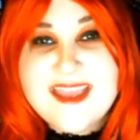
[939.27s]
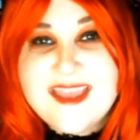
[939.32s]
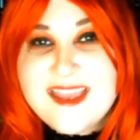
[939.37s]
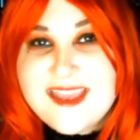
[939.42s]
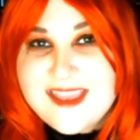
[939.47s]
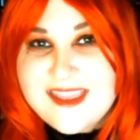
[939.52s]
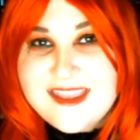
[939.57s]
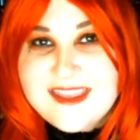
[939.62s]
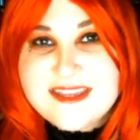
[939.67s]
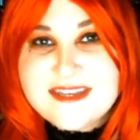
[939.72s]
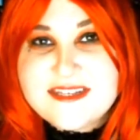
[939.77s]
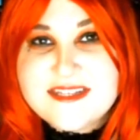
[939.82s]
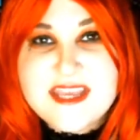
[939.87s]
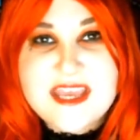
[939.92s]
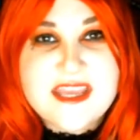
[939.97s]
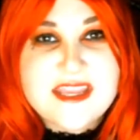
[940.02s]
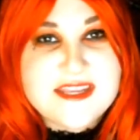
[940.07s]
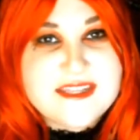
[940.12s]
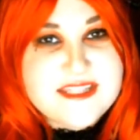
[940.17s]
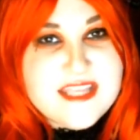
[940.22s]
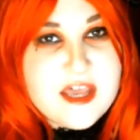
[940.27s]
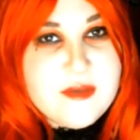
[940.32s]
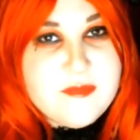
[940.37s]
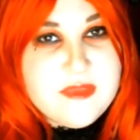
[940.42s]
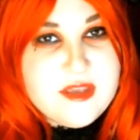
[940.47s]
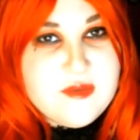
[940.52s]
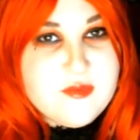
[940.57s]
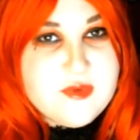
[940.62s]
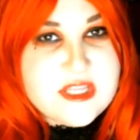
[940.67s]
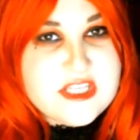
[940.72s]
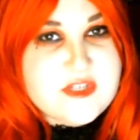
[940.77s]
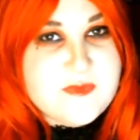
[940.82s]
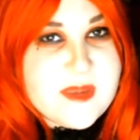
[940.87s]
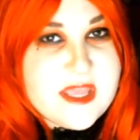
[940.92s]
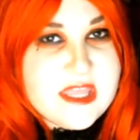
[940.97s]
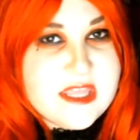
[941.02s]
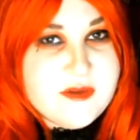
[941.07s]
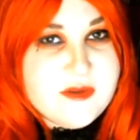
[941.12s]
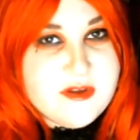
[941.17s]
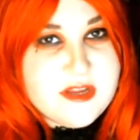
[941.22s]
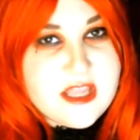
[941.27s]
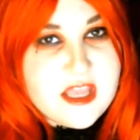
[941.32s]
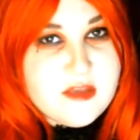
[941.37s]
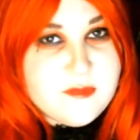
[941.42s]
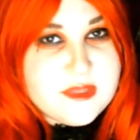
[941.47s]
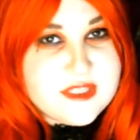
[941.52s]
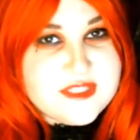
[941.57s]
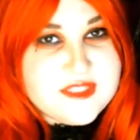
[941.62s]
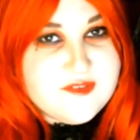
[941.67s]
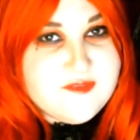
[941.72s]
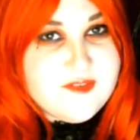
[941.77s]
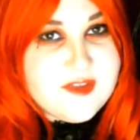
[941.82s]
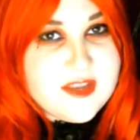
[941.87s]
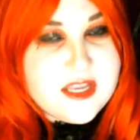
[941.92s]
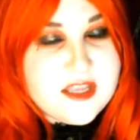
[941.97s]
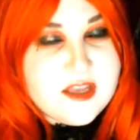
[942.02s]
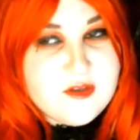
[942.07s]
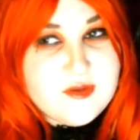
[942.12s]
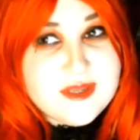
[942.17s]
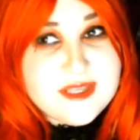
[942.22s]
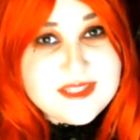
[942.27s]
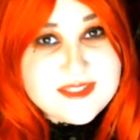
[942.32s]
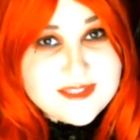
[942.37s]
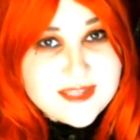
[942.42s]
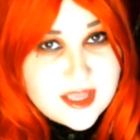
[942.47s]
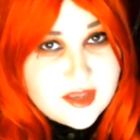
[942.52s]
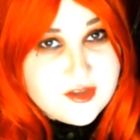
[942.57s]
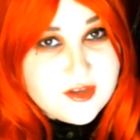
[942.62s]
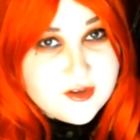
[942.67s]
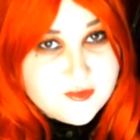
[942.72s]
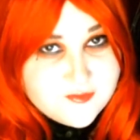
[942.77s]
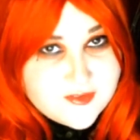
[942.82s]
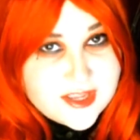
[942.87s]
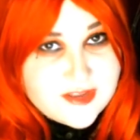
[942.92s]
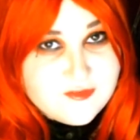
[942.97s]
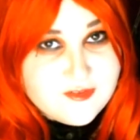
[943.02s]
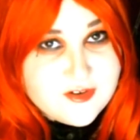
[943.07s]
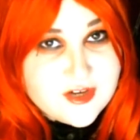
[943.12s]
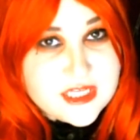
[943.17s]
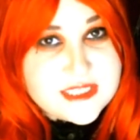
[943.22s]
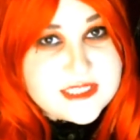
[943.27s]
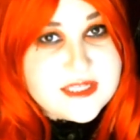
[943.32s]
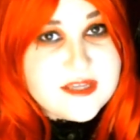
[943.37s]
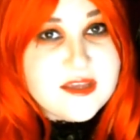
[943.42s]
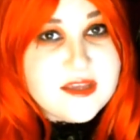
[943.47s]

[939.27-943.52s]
and tell me which Palaye Royale music video is now your favorite,